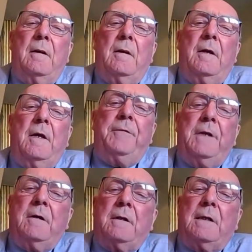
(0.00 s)
If
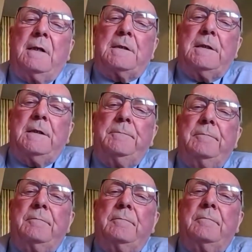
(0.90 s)
it could answer,
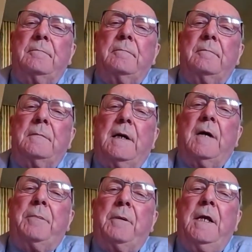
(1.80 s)

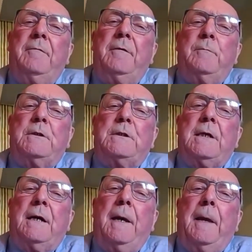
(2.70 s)
I believe it would
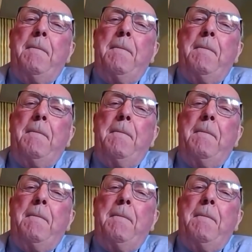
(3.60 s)
say,